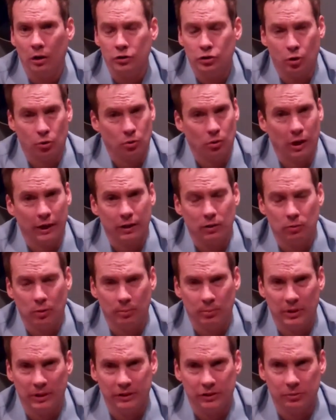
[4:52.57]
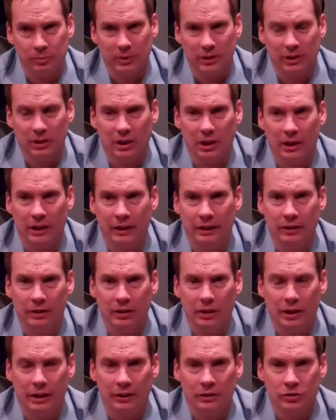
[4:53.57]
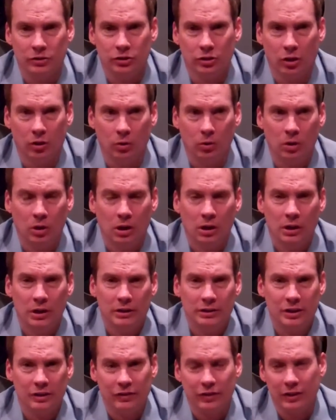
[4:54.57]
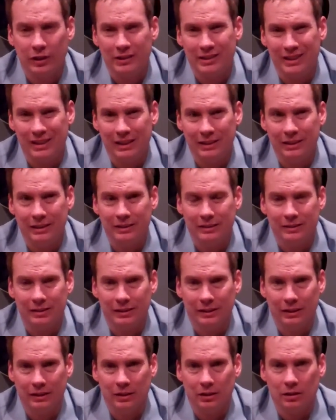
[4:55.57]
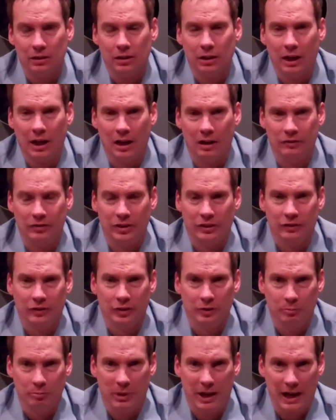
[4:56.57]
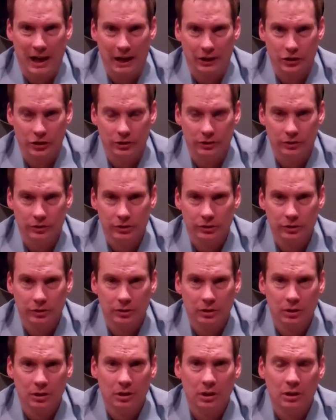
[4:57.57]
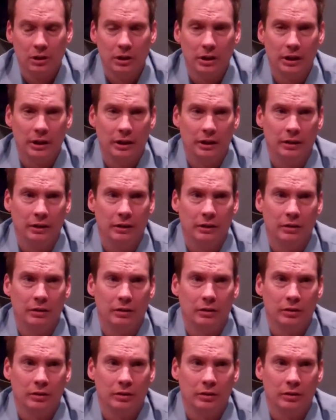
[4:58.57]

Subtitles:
total ankle replacement, and so different attendings here have different passions, and